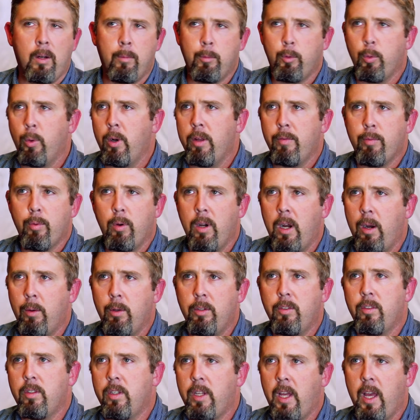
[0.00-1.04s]
them 24
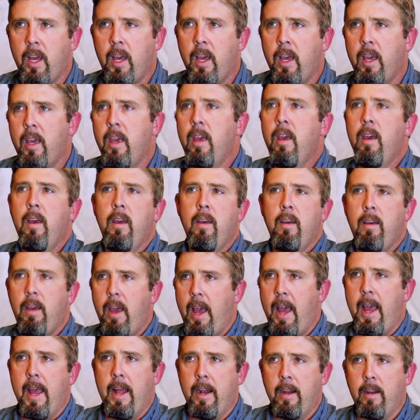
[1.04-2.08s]
hours a day,
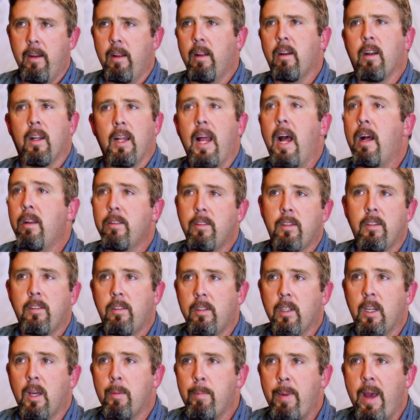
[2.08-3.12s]
and it allows us
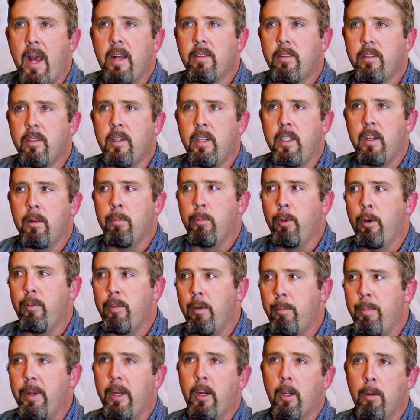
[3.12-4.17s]
the capacity to move a
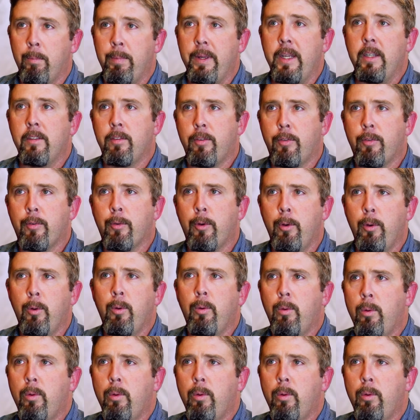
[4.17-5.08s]
bigger piece through